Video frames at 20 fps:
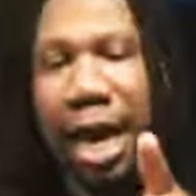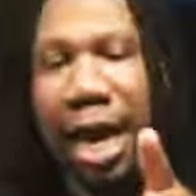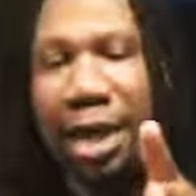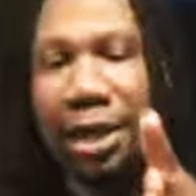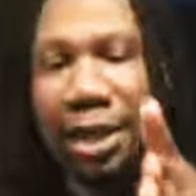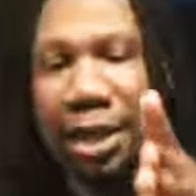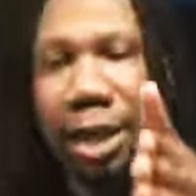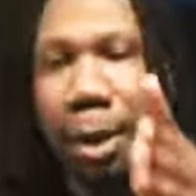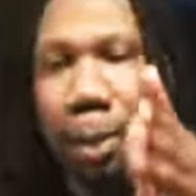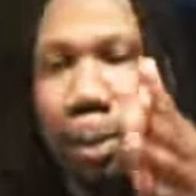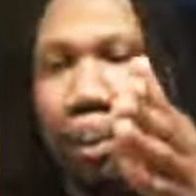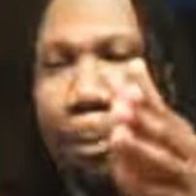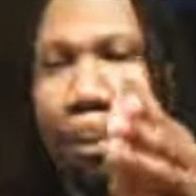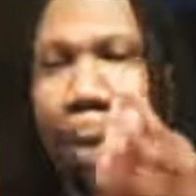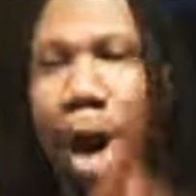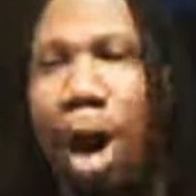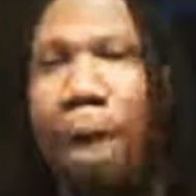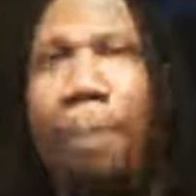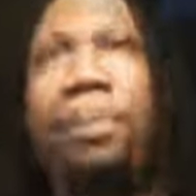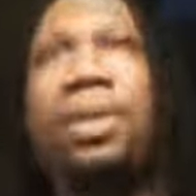is the
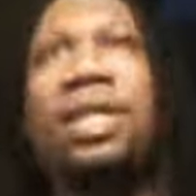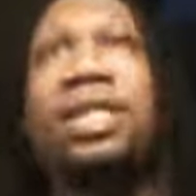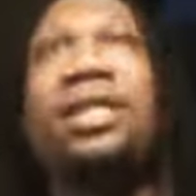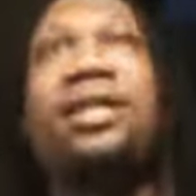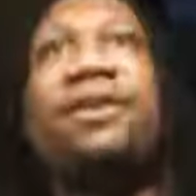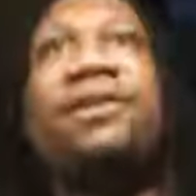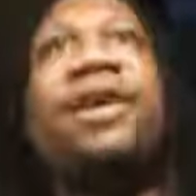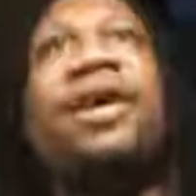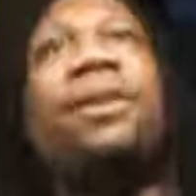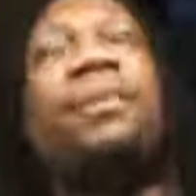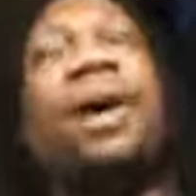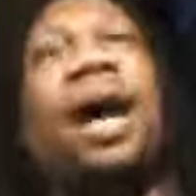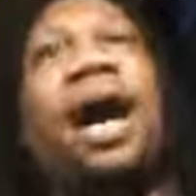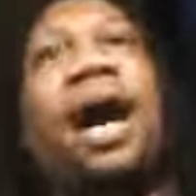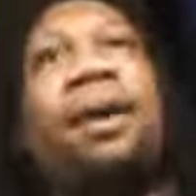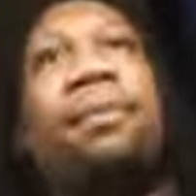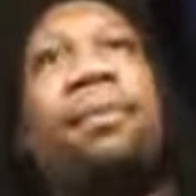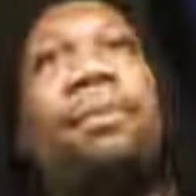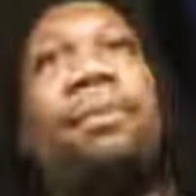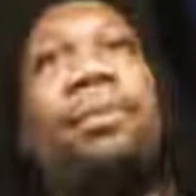purpose of hip
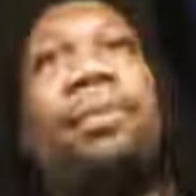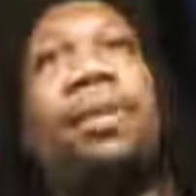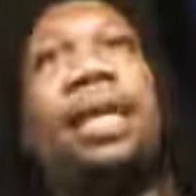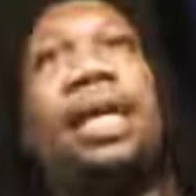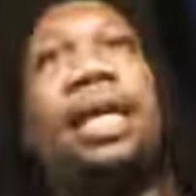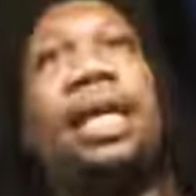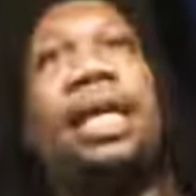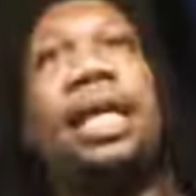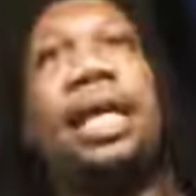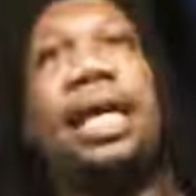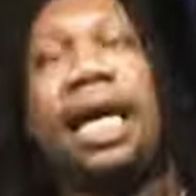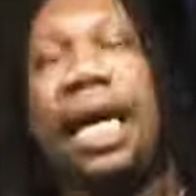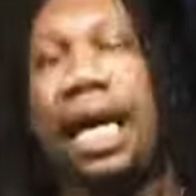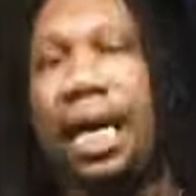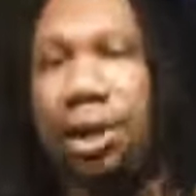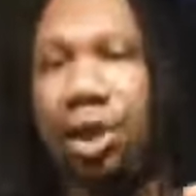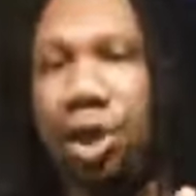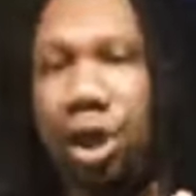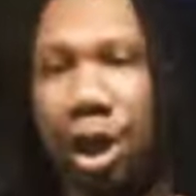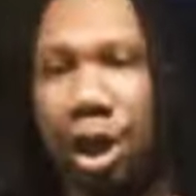hop,
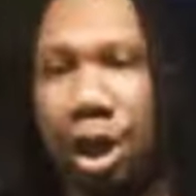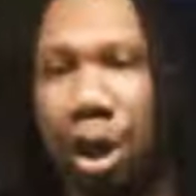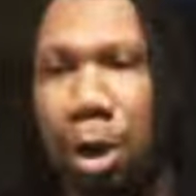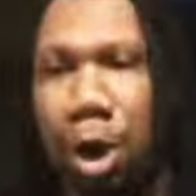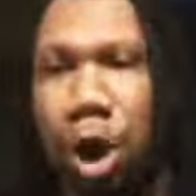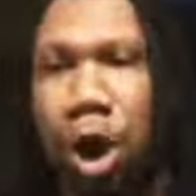is the